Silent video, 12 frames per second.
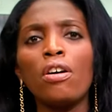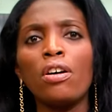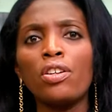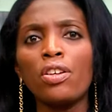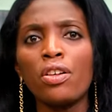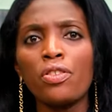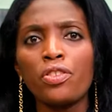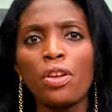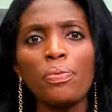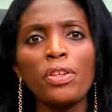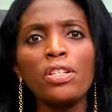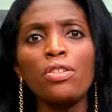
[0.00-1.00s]
or,
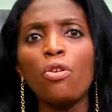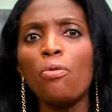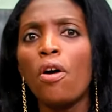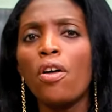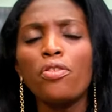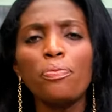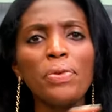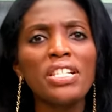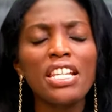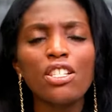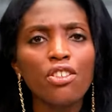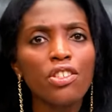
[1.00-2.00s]
something no other
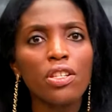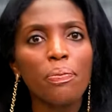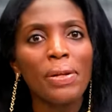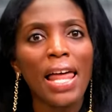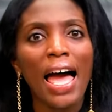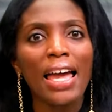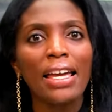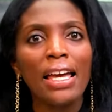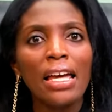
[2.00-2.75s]
business could supply.